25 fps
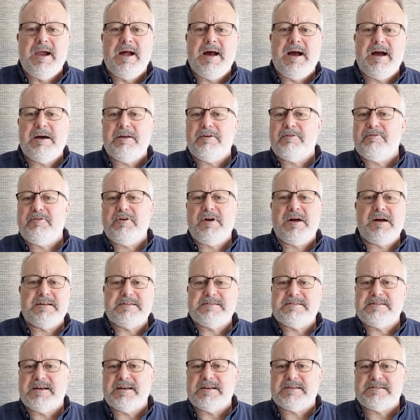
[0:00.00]
out of
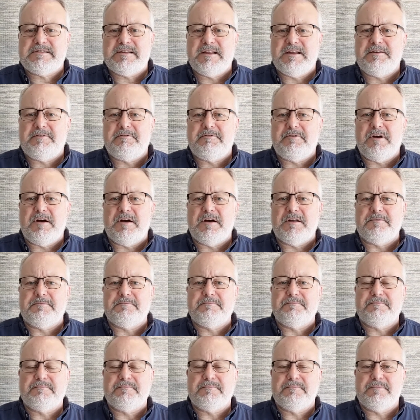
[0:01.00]
context later on
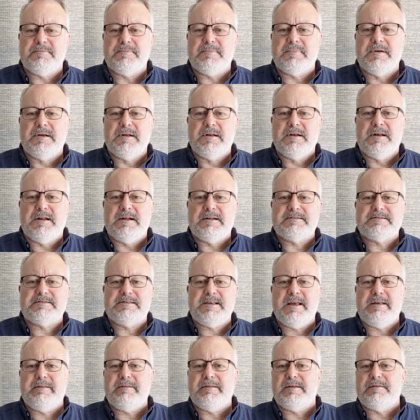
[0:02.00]
and
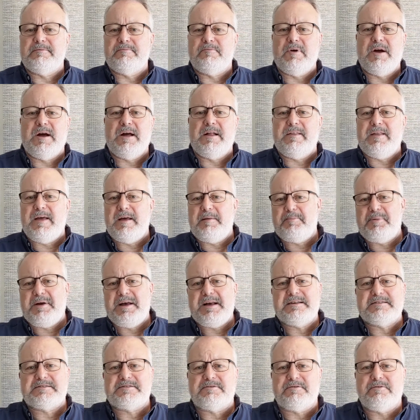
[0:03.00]
say that, well, that
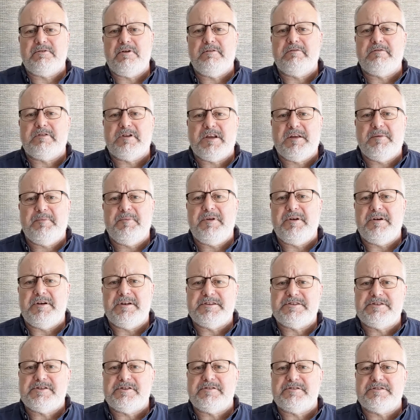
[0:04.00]
pastor over at Community
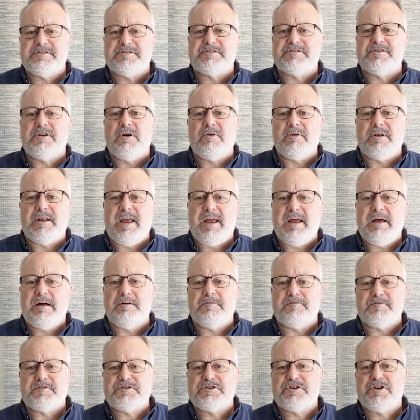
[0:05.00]
Church is going to hell
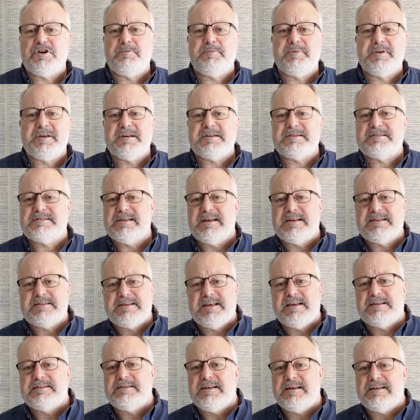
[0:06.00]
for sure because they
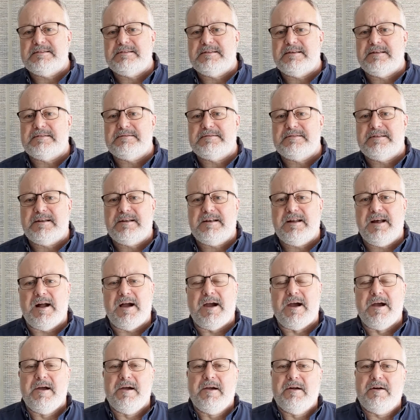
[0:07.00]
said
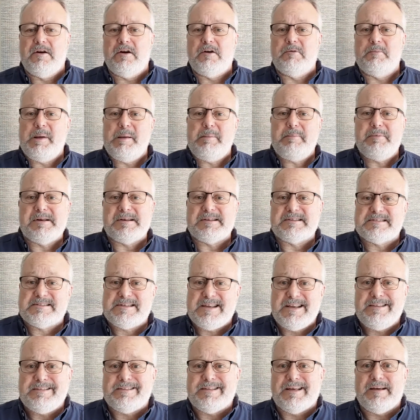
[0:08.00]
that. Well, maybe I
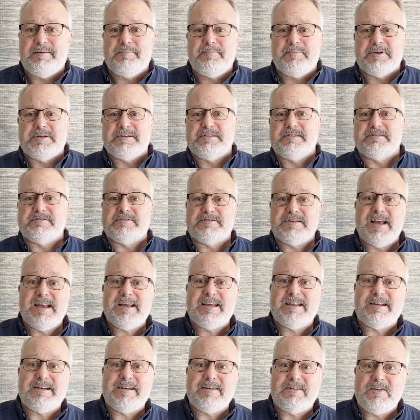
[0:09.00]
said that, but you're
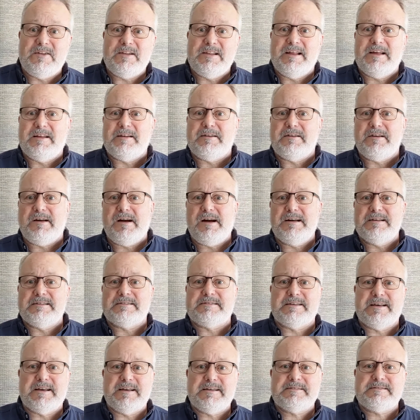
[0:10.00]
taking it all out of
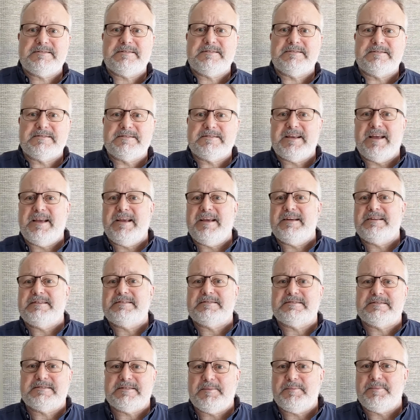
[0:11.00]
context and saying it
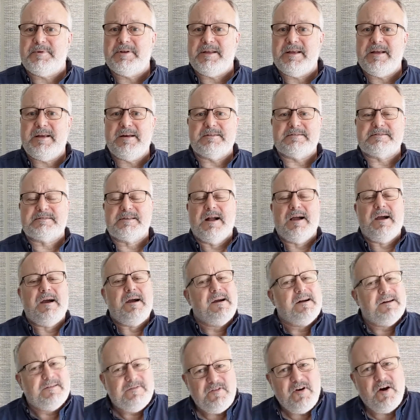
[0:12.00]
to somebody else.
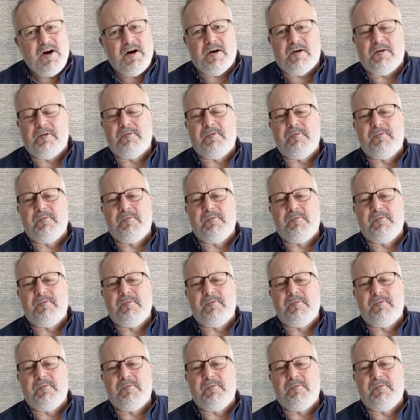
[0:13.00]
No.